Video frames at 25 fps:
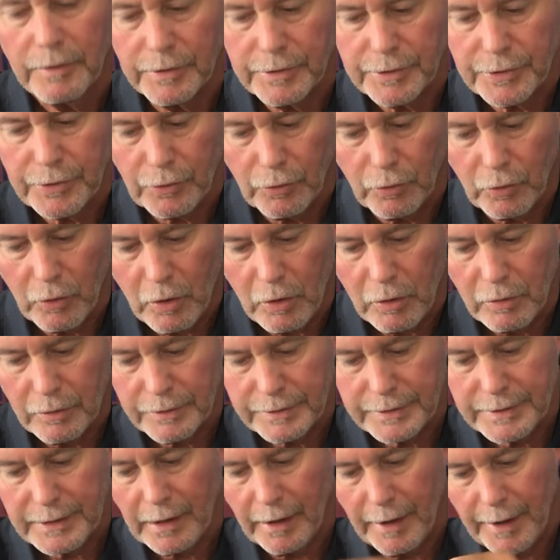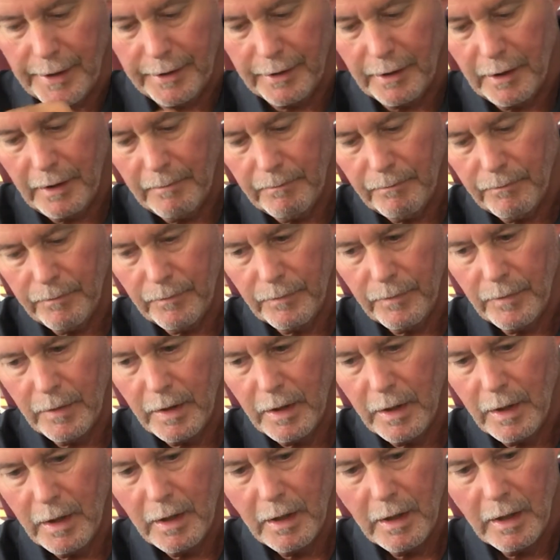The screw hole is lined up.
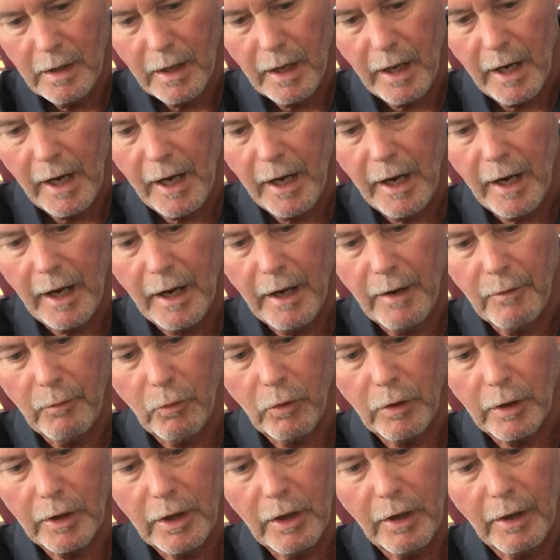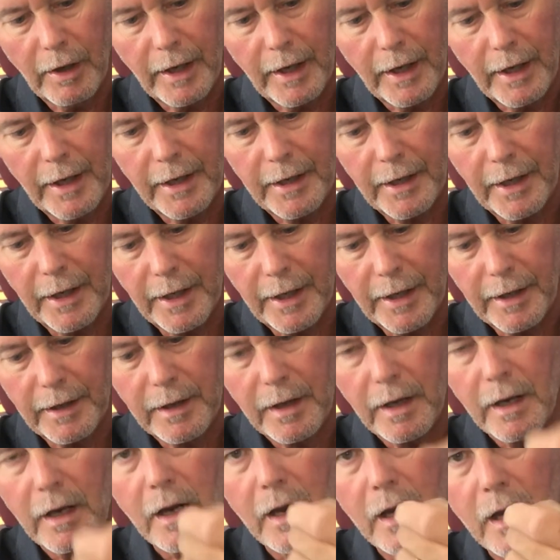And we'll go ahead
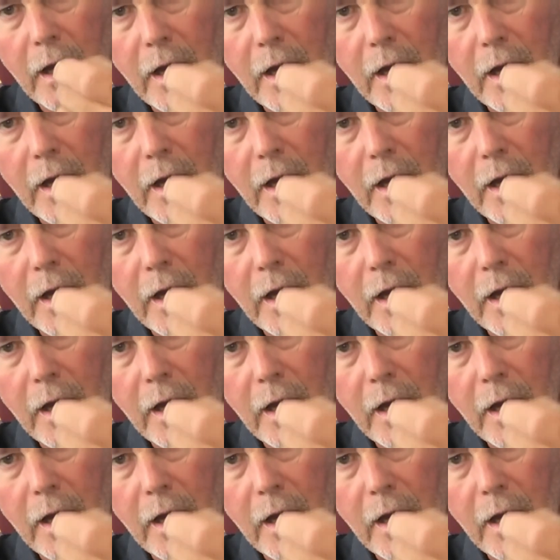and